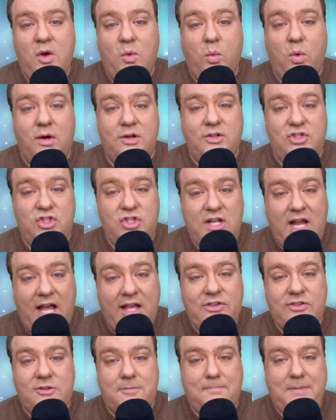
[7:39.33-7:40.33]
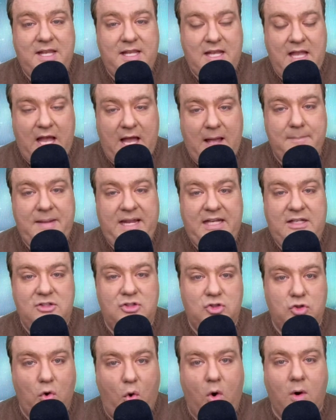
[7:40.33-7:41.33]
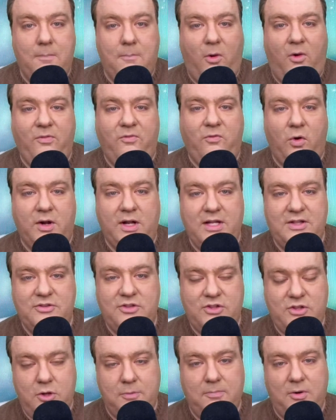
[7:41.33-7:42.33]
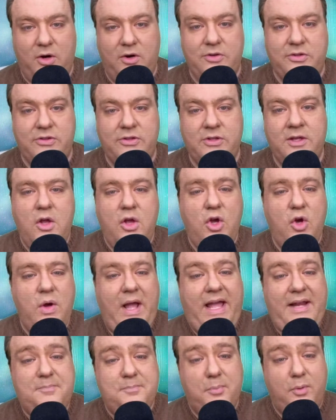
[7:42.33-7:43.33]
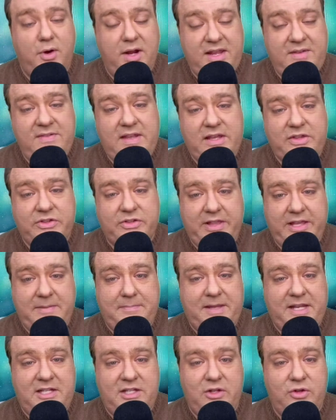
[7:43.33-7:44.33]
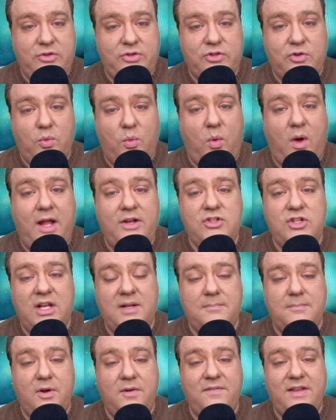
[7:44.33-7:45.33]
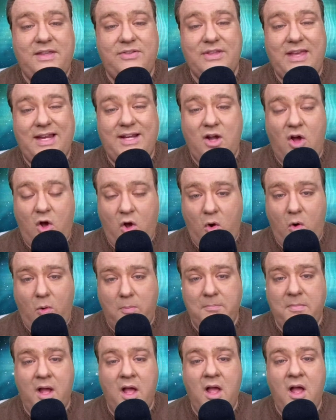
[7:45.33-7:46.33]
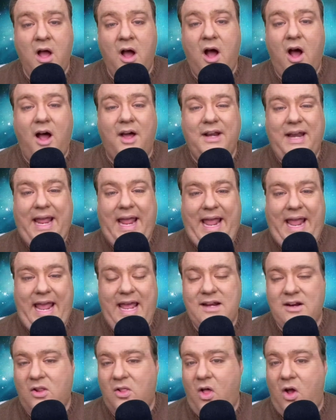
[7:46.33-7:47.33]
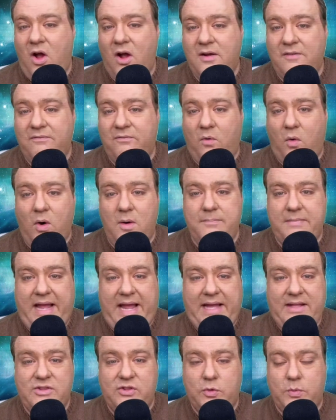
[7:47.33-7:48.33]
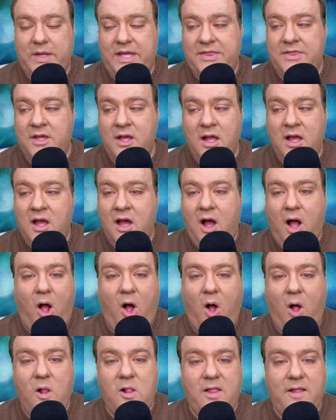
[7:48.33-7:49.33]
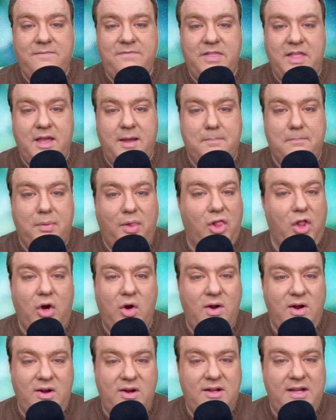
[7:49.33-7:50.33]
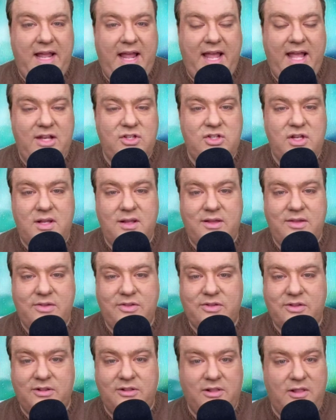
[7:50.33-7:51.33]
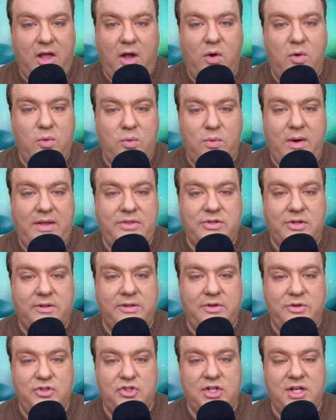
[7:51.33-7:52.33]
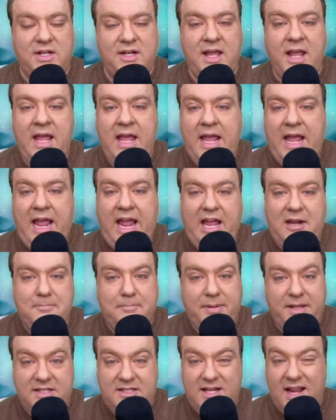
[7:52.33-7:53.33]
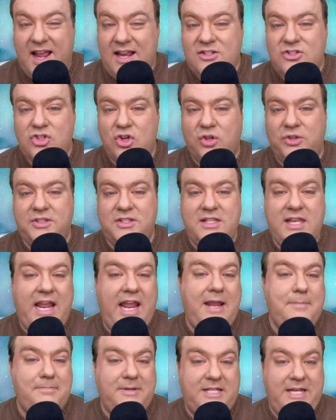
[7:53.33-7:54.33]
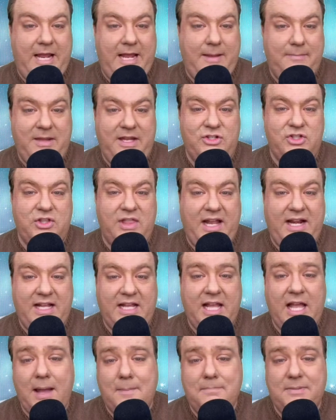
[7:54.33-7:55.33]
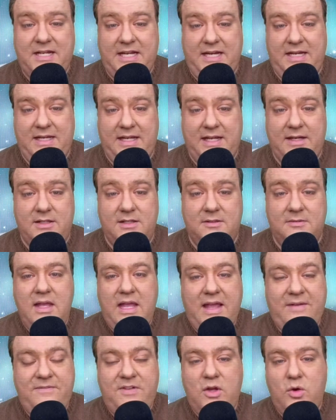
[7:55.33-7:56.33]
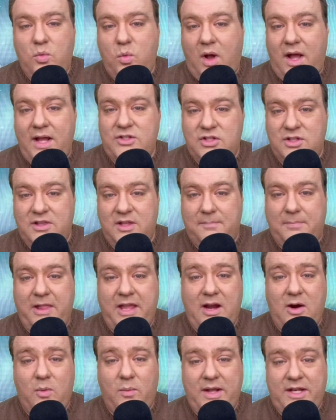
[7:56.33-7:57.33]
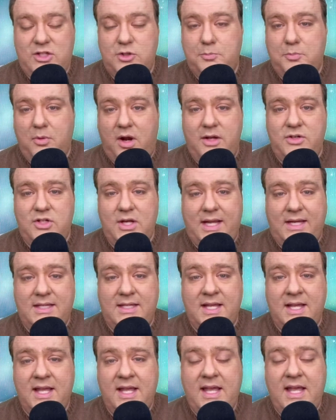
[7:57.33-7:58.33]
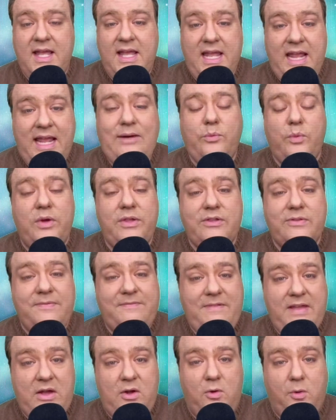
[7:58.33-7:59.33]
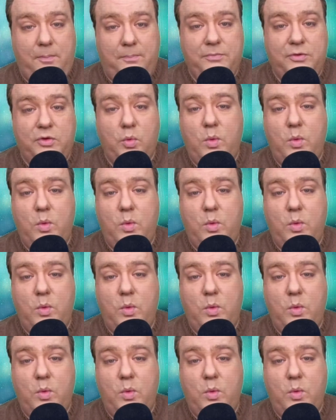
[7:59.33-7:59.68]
were just becoming normal for consumers who had previously been used to watching movies at home on analog formats with all of the blurred edges, low resolution, and potential tape damage that accompanied it. If you watch The Blair Witch Project, it was filmed